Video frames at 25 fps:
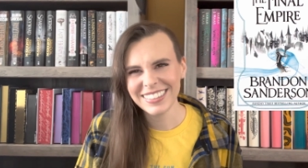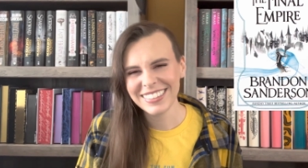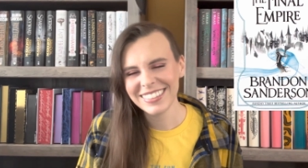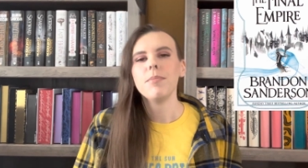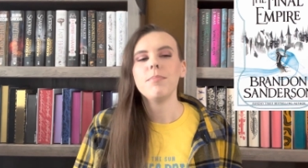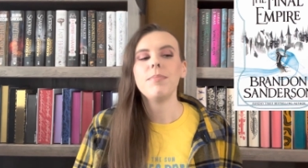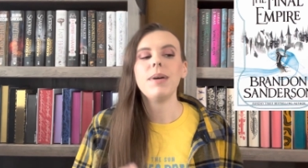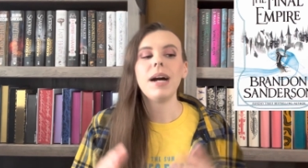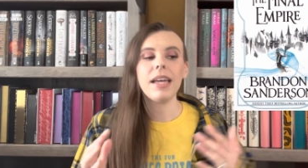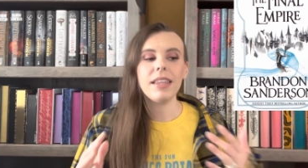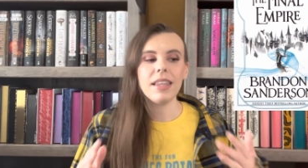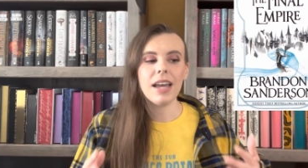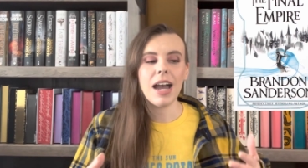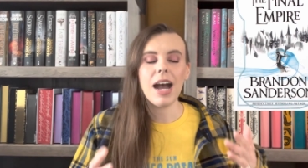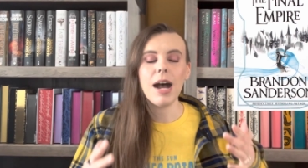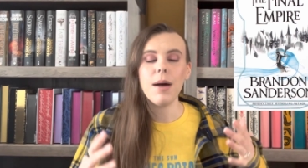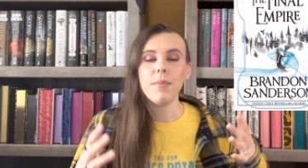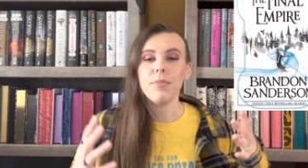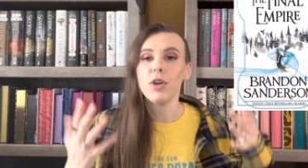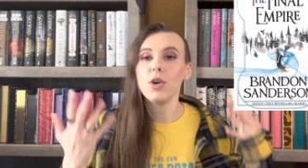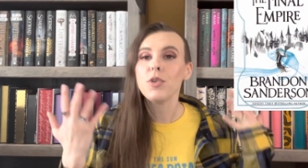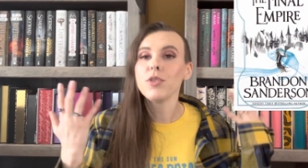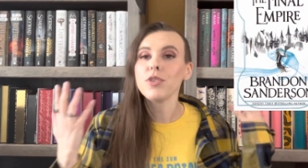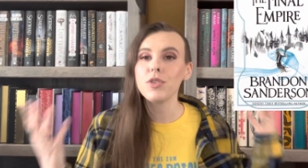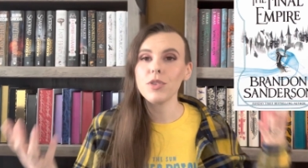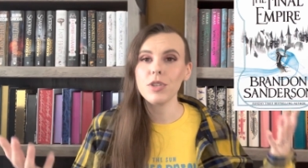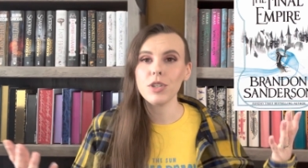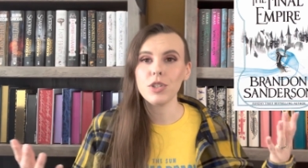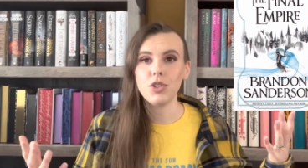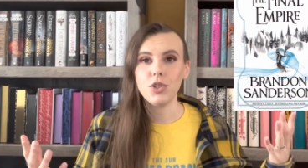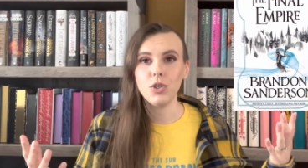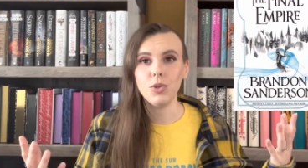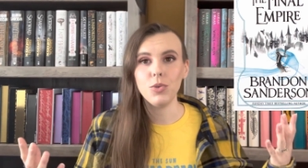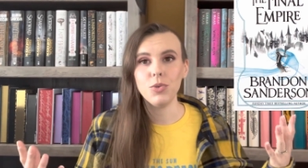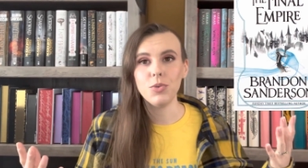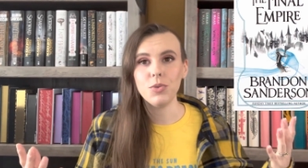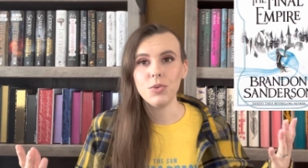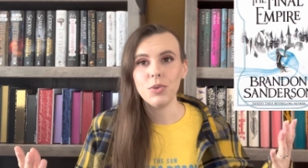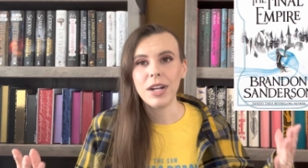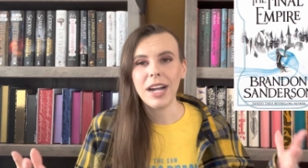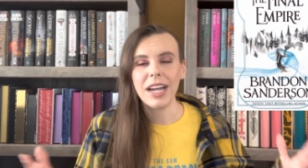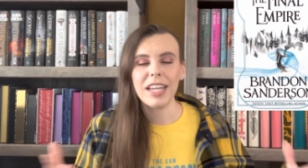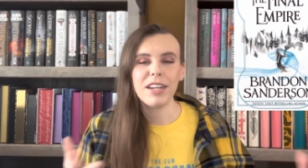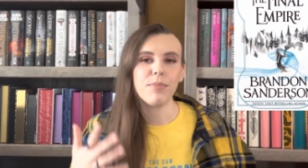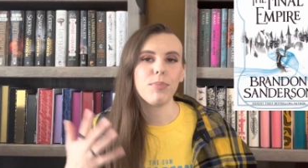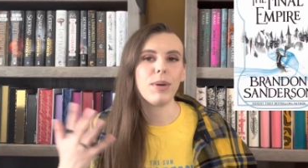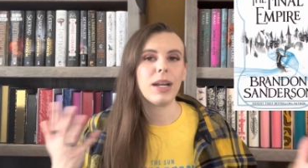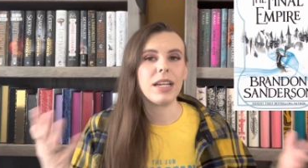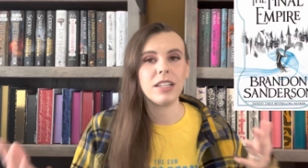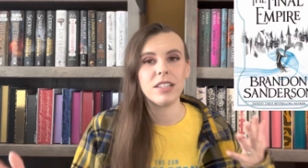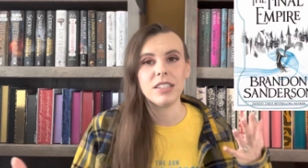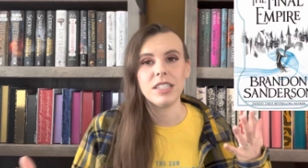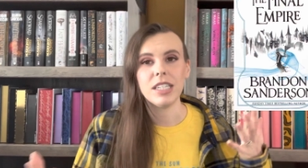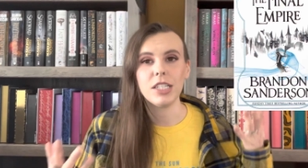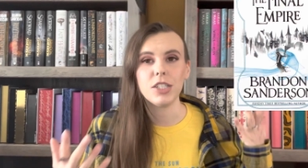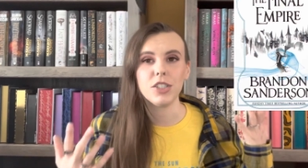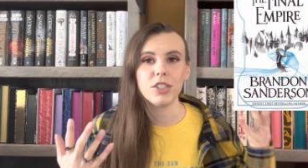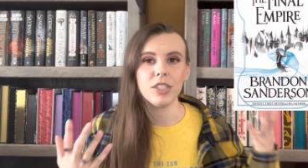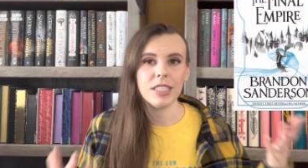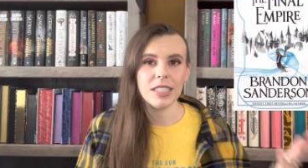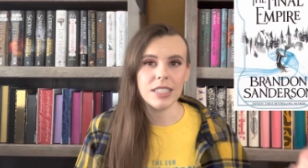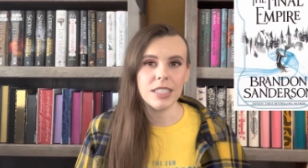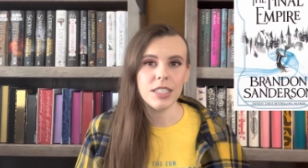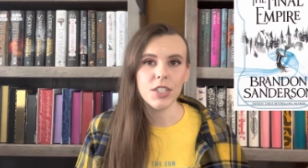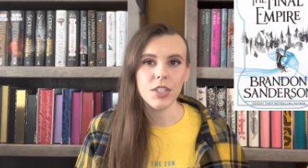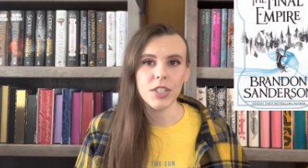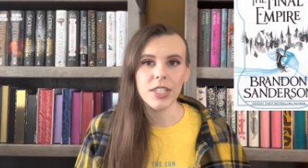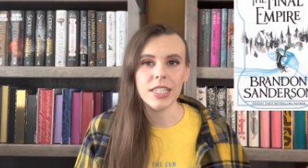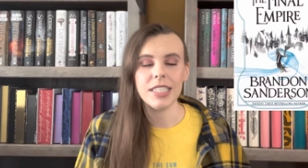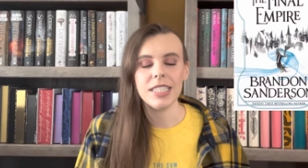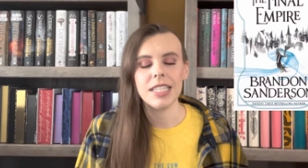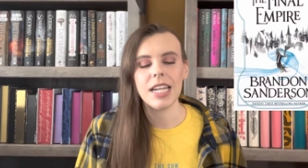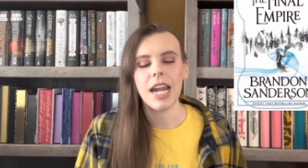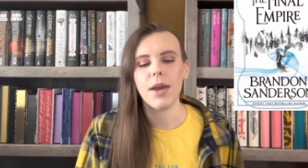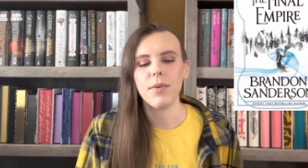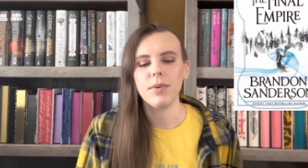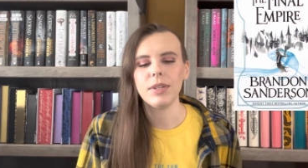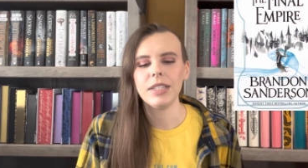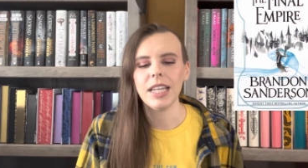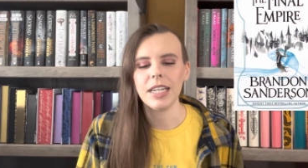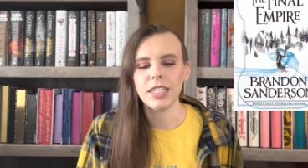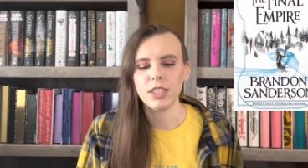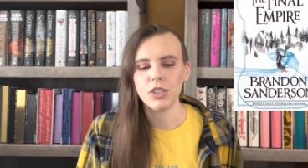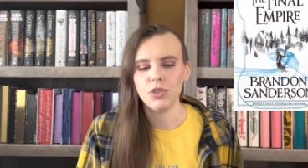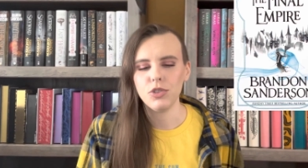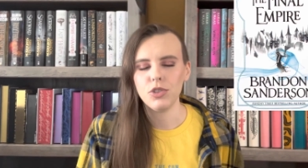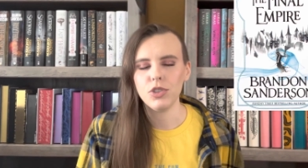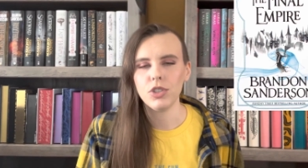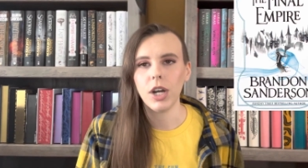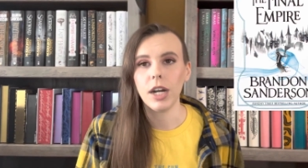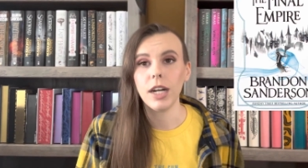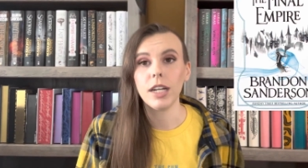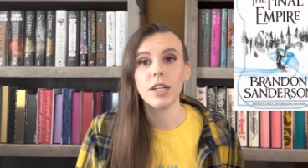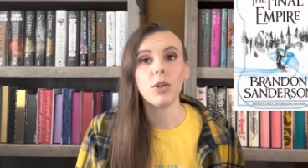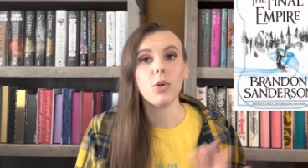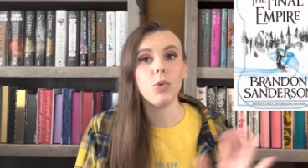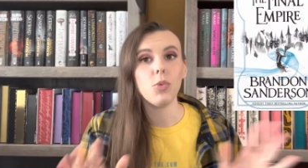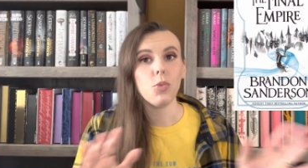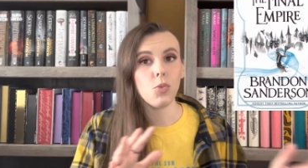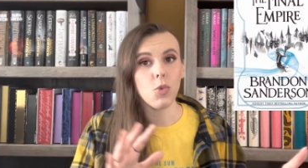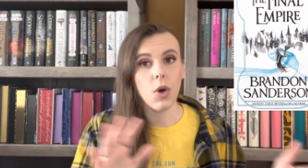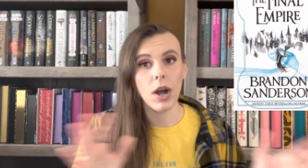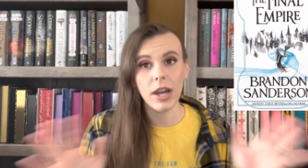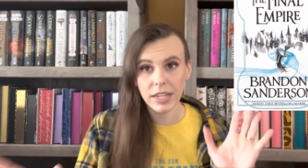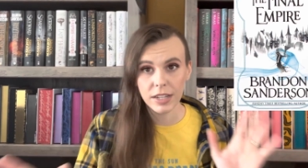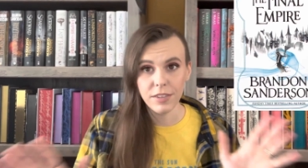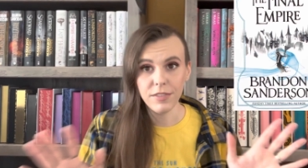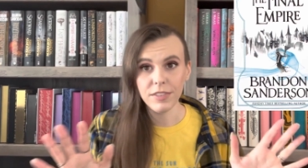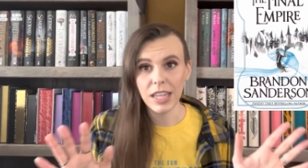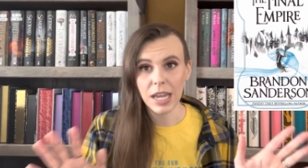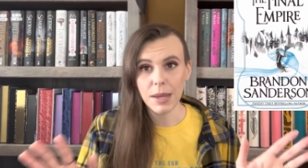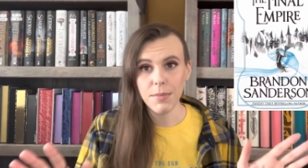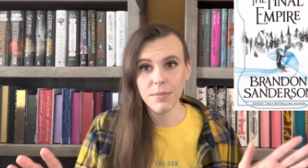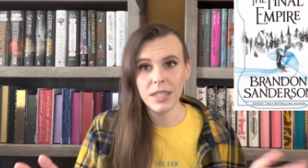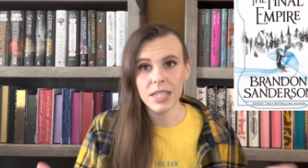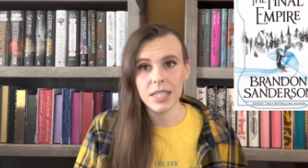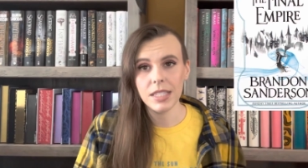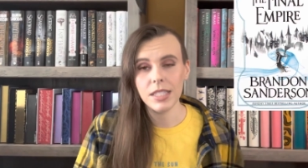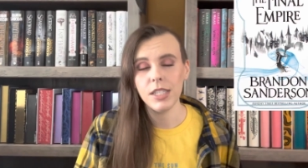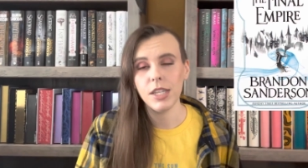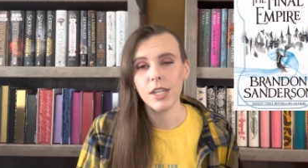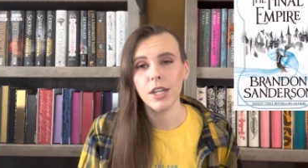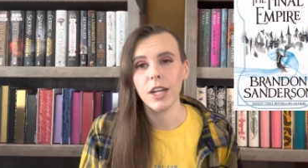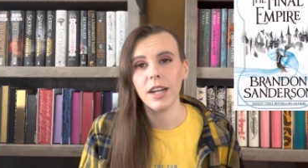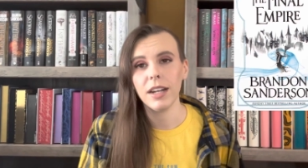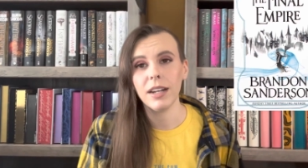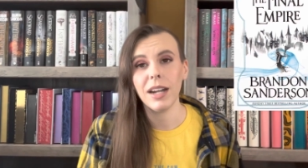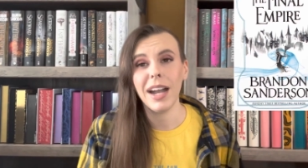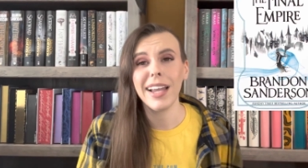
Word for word: But those are the two kind of Brandon Sanderson series that I would like to start one of them this year.